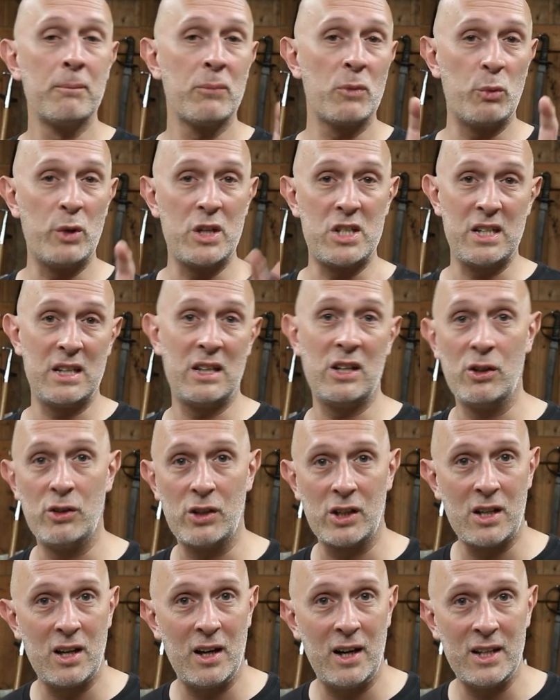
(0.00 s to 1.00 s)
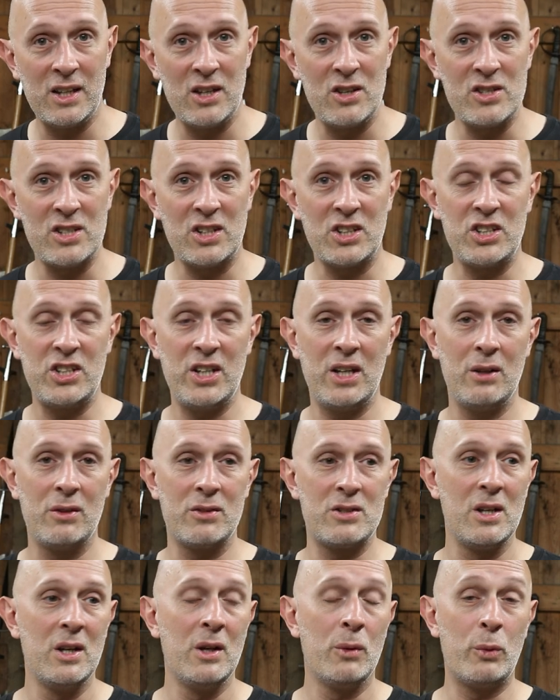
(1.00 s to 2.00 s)
We see the Uruk-hai using
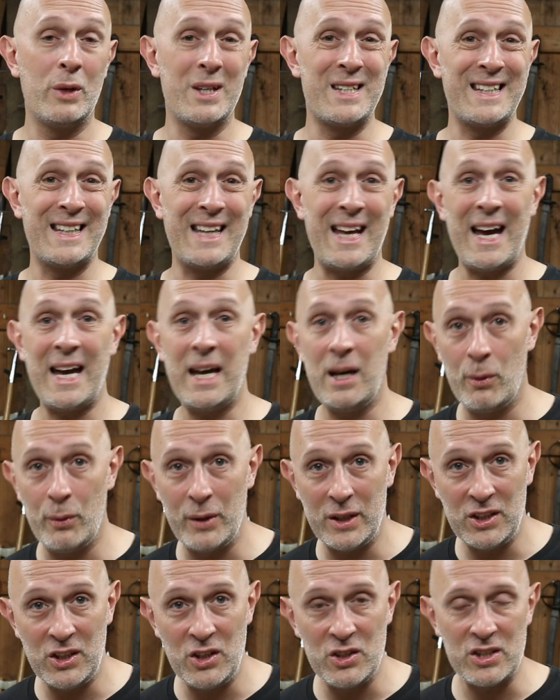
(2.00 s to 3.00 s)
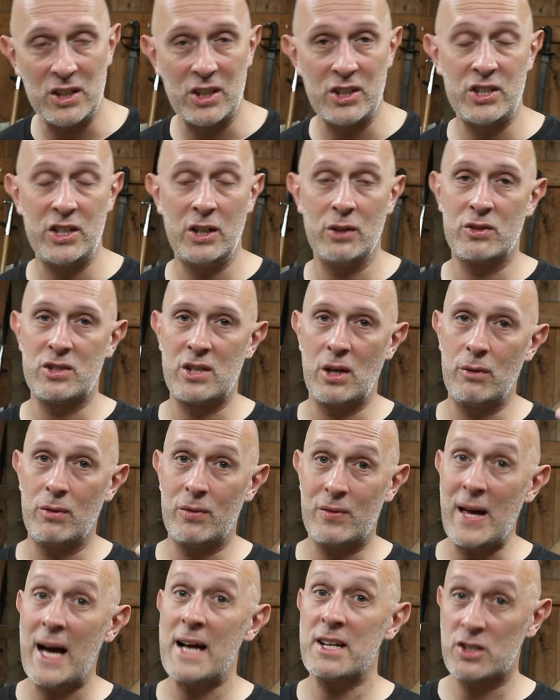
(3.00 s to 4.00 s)
shields. We see Eowyn using a shield. So
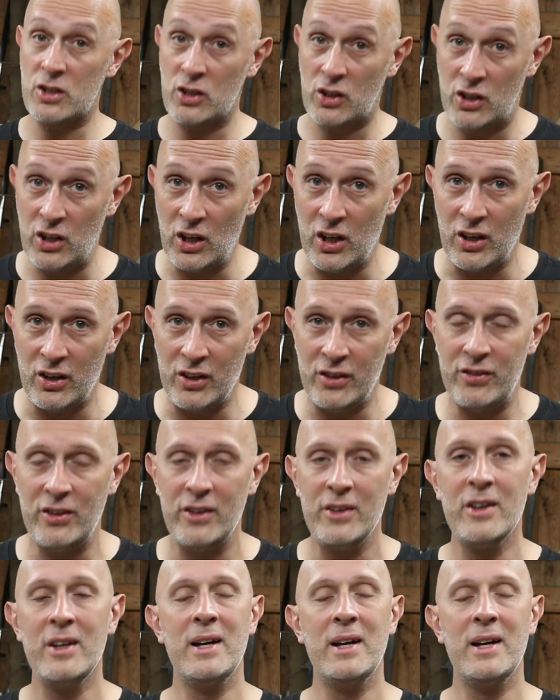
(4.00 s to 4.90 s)
that's good.